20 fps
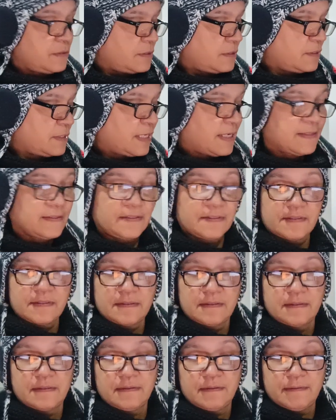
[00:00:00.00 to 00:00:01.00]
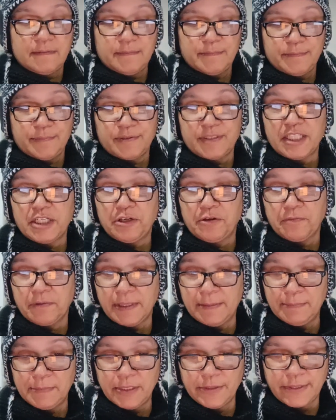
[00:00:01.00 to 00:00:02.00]
So that's pretty
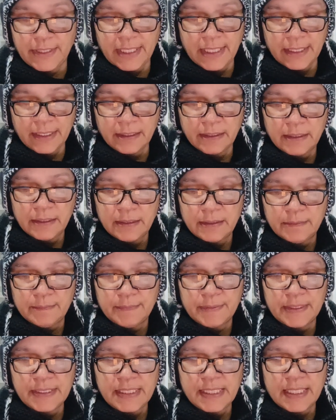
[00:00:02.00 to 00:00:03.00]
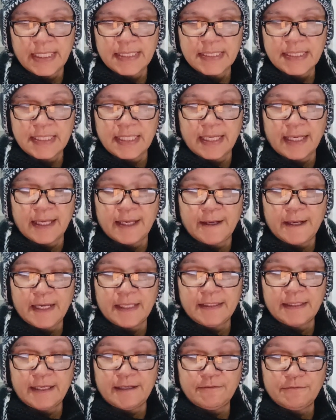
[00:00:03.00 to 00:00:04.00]
grim looking, but yeah, it's there.
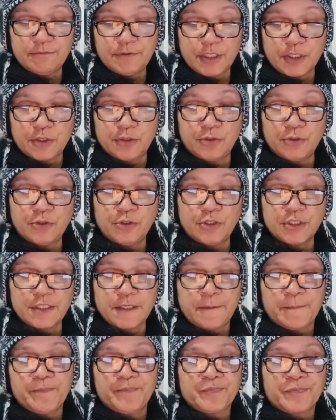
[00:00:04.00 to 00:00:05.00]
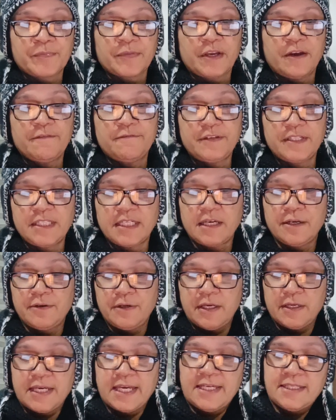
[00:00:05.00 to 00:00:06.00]
And then record a
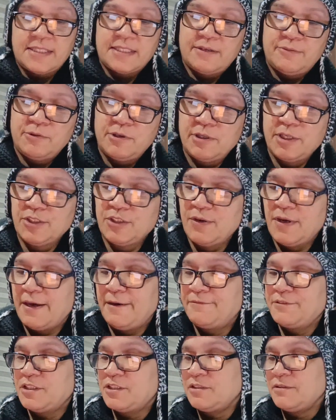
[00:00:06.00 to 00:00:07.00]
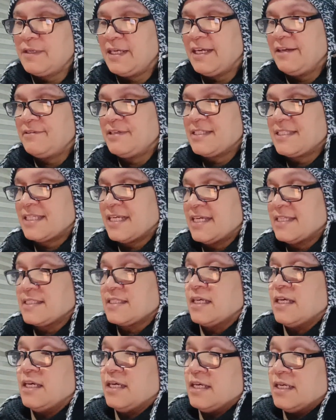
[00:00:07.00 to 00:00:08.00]
video. Okay, so what you have to do here, it
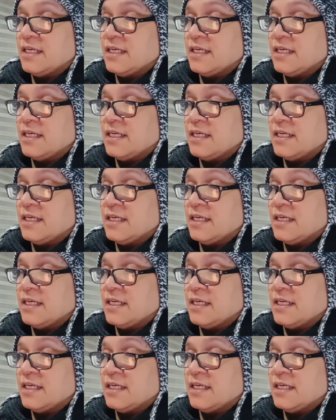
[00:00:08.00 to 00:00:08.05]
says,